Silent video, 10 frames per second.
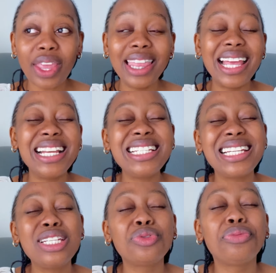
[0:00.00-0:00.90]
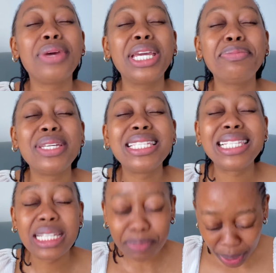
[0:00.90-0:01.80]
That injection would make me
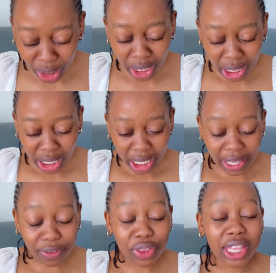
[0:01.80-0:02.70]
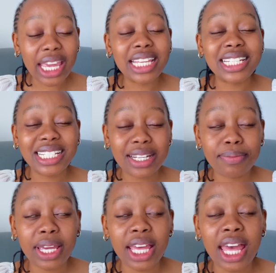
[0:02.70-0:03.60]
sleep. If they injected
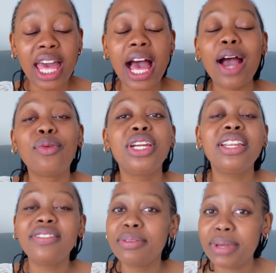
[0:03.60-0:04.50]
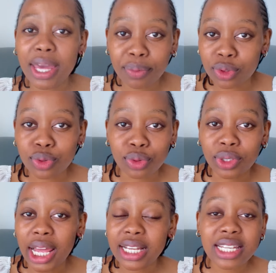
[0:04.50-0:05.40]
me, I wouldn't even be able to
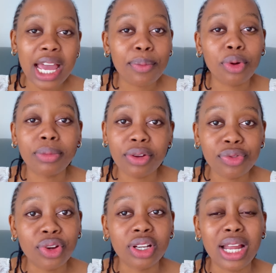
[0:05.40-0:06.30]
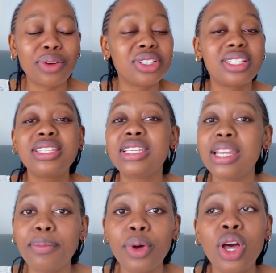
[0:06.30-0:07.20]
like type on my phone. I'll just
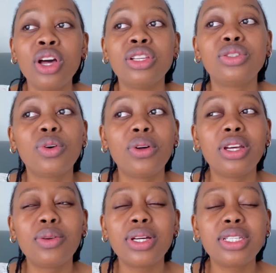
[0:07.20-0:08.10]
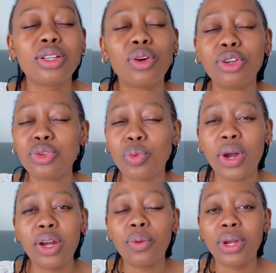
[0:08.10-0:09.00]
sleep. So it wasn't going to
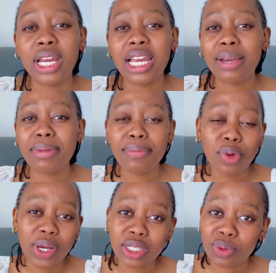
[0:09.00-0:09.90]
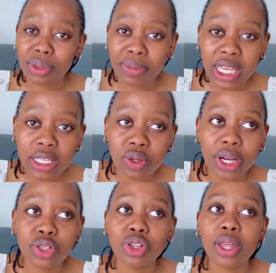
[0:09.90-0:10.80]
work when baby was with me. So I
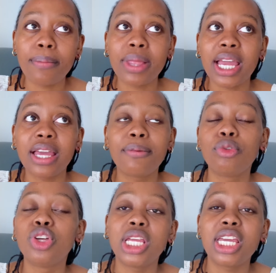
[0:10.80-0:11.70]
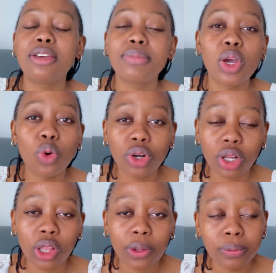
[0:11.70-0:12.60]
told them, like, could they give me
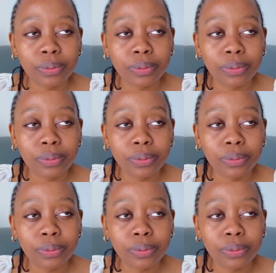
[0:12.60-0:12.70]
oral